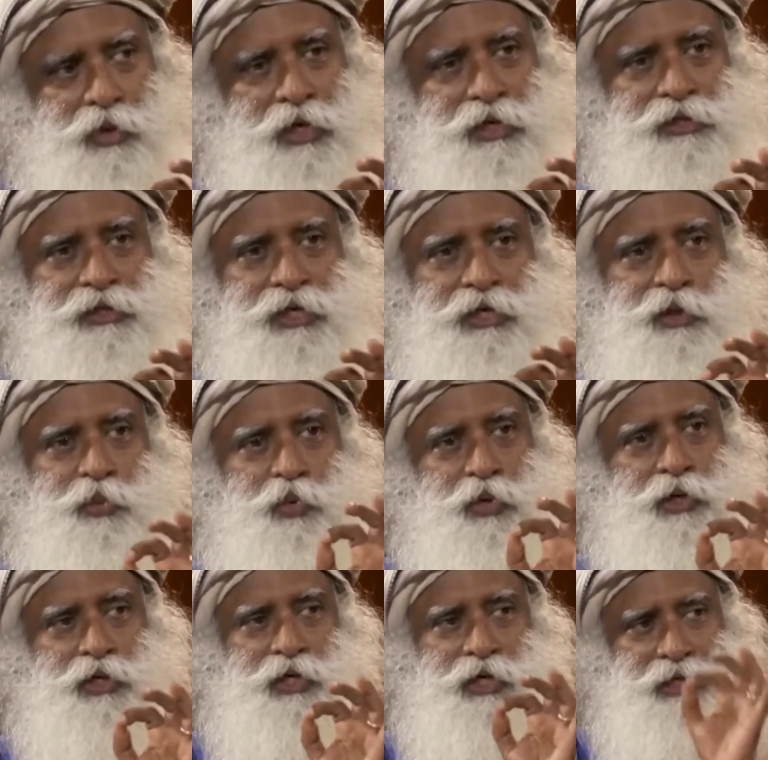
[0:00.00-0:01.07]
understand the
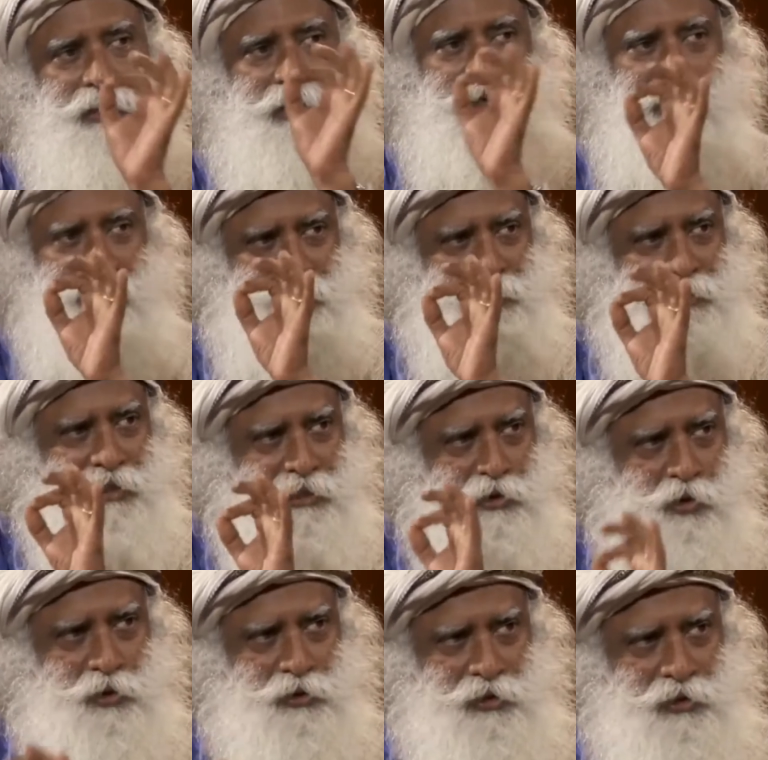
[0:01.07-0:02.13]
word integrity in that
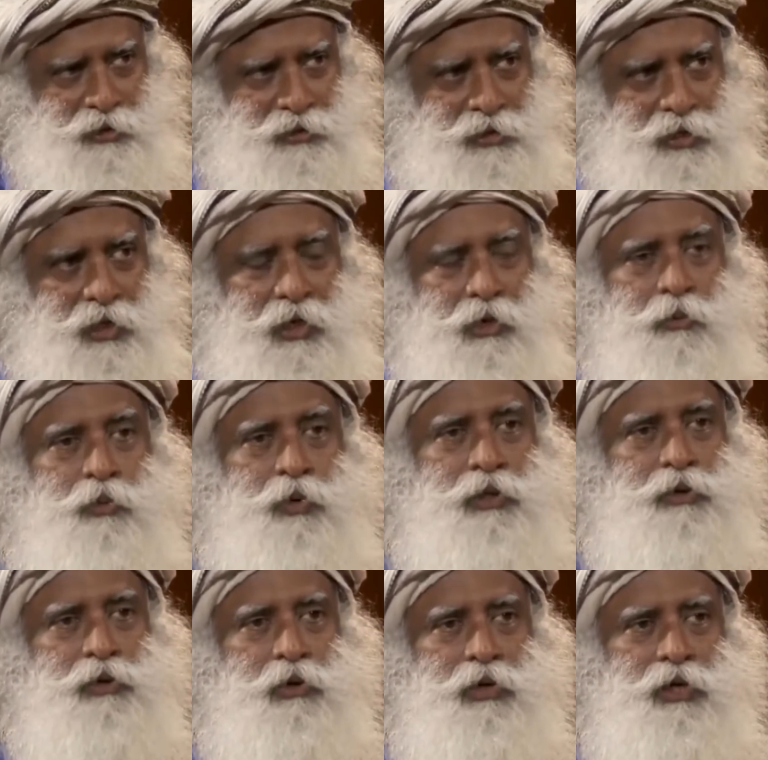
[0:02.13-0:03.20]
context. We're
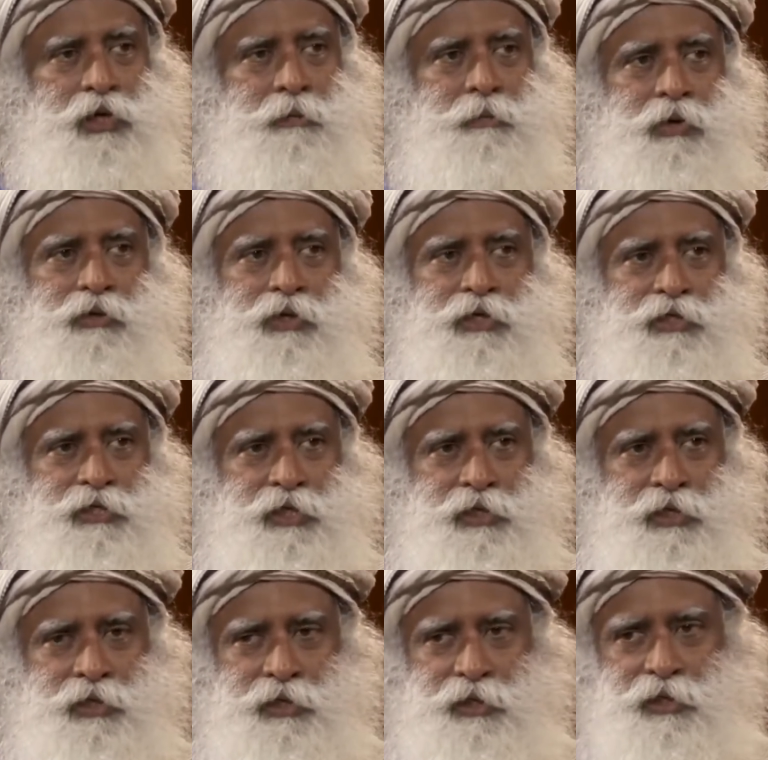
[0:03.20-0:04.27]
talking about
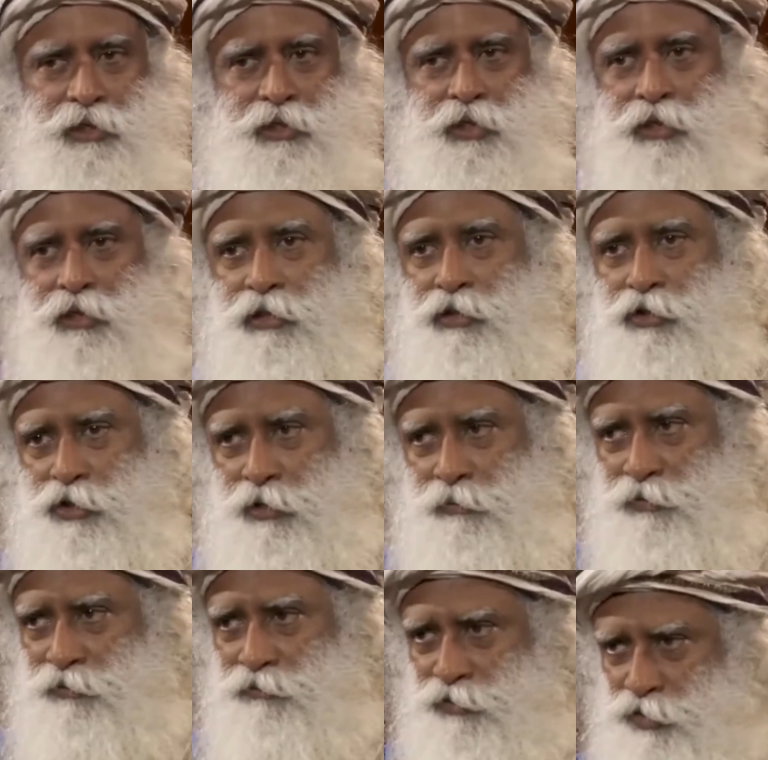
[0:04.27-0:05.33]
integrity in
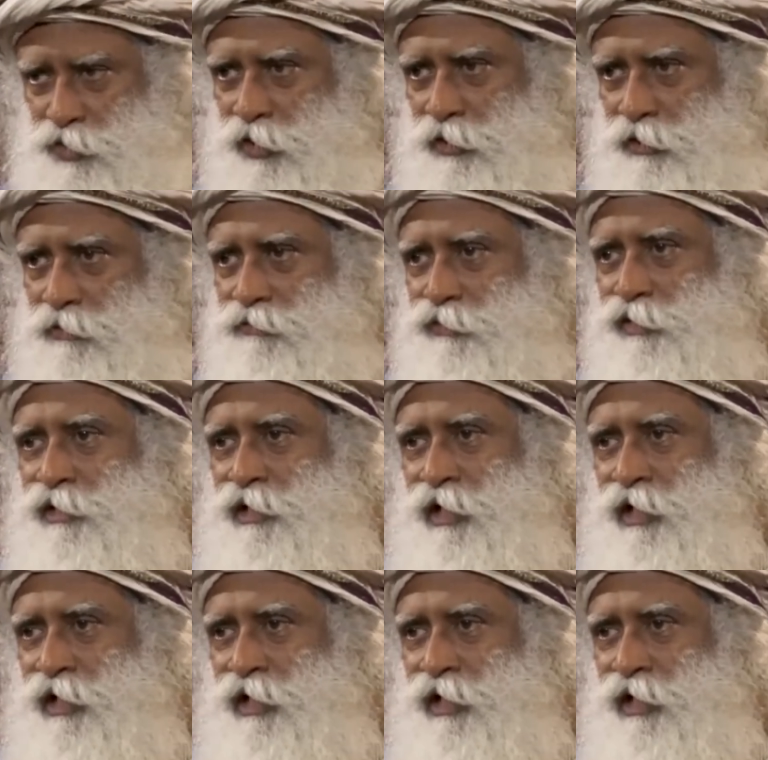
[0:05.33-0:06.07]
terms of strength of this